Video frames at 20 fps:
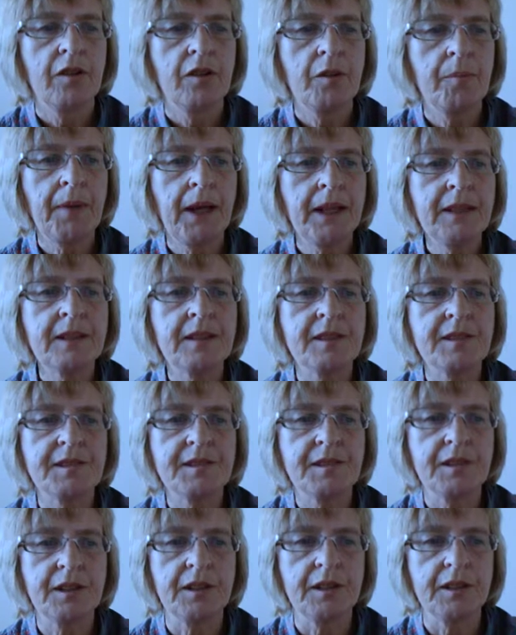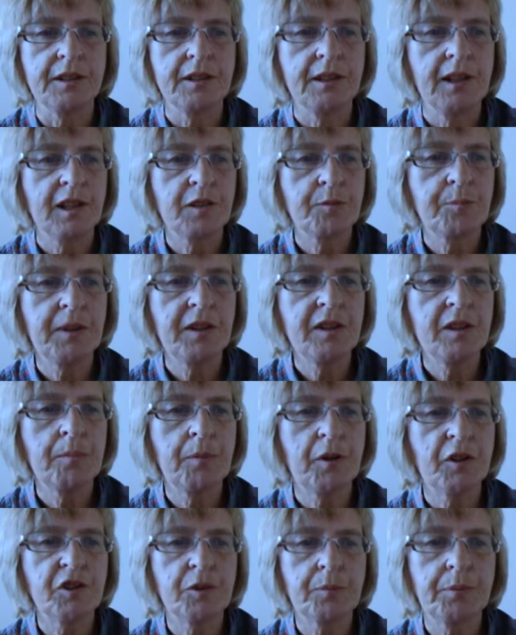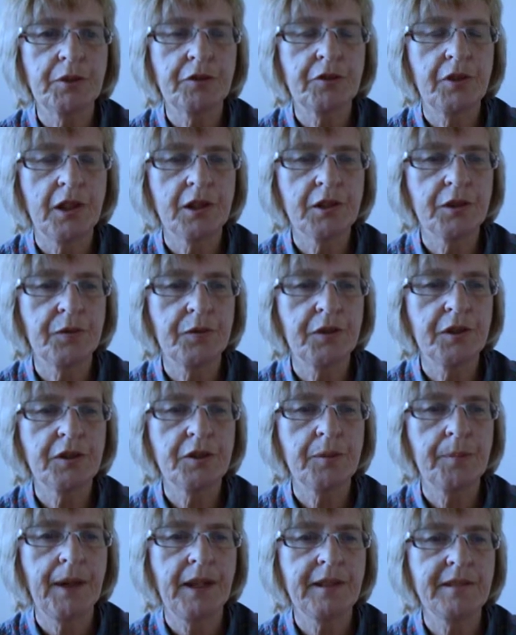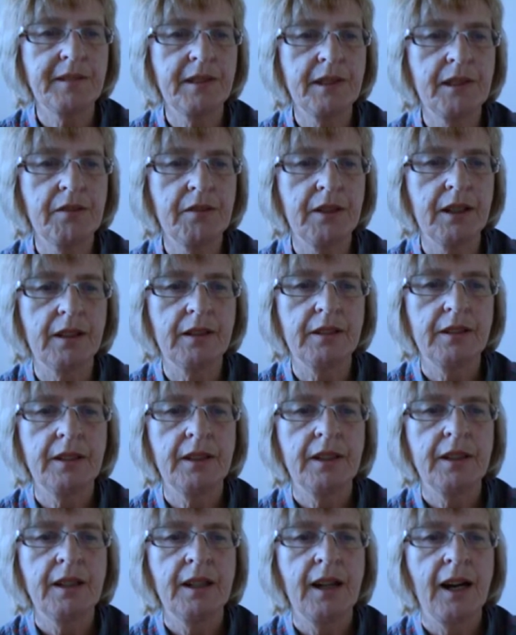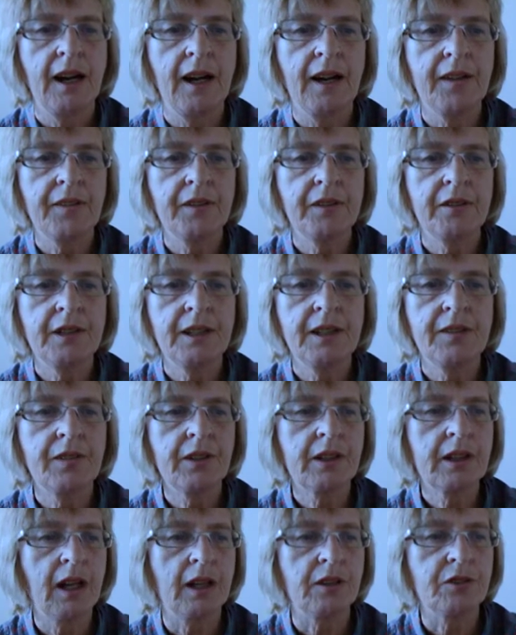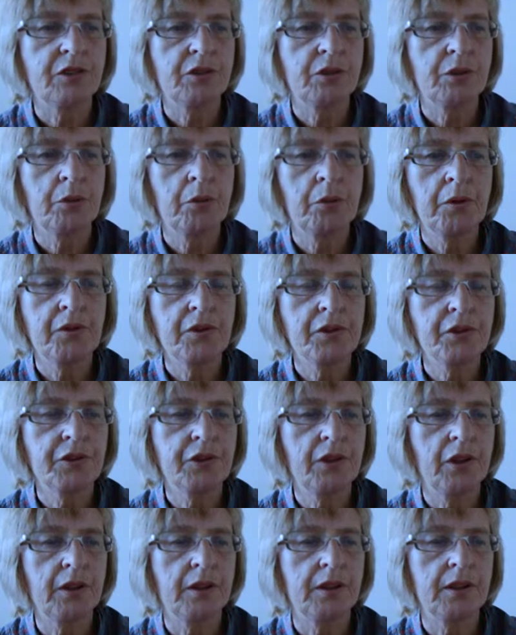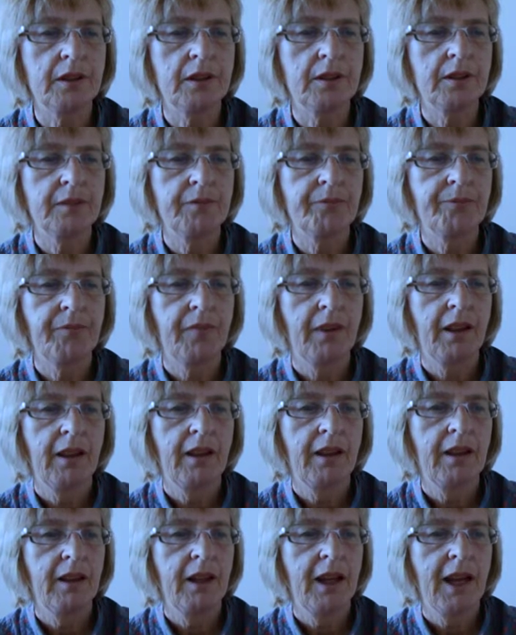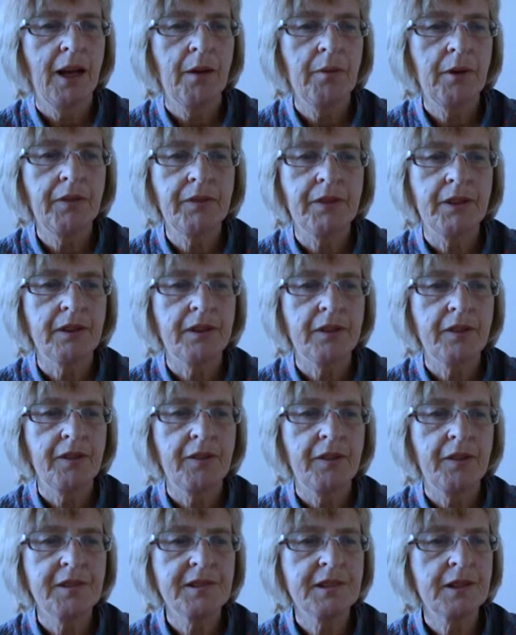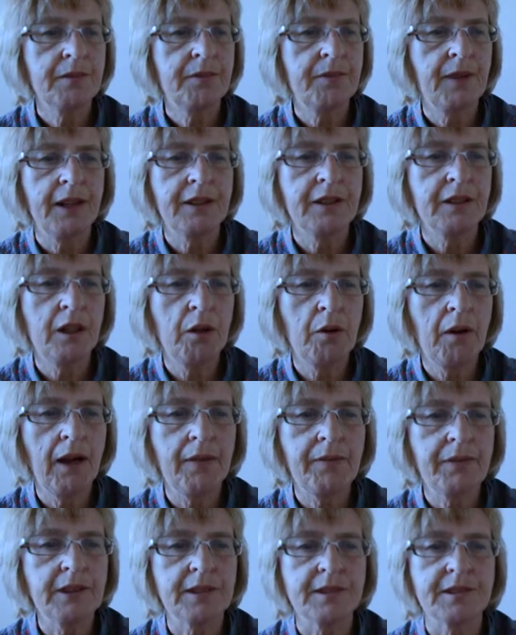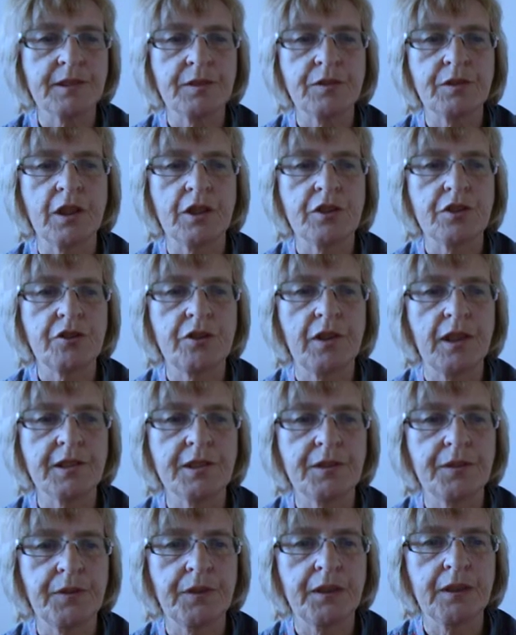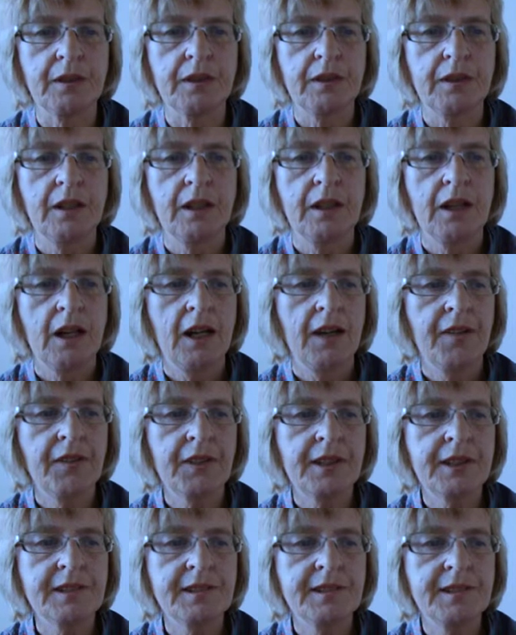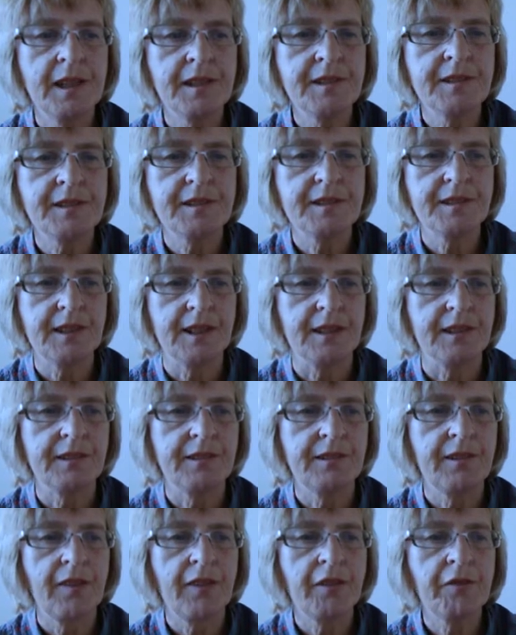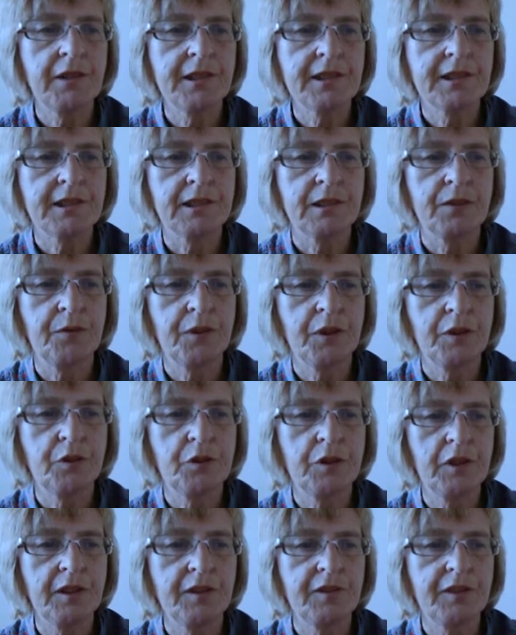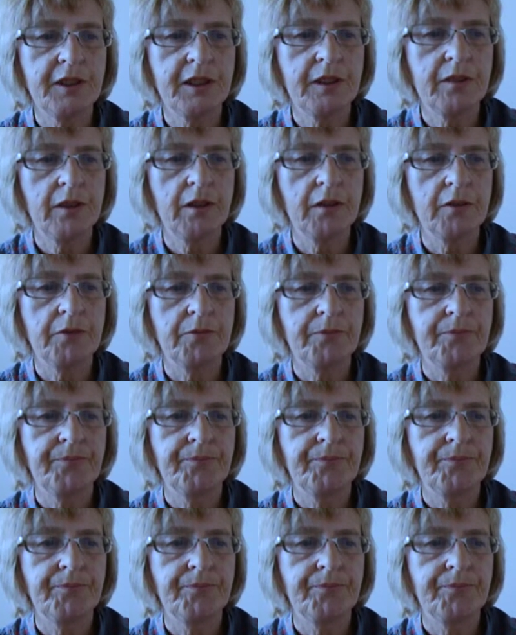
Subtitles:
The main concern has been the possible transfer to bacteria, either in the gut or in the soil. However, there is in fact no evidence of such transfer, and the consensus is that the risk is virtually zero.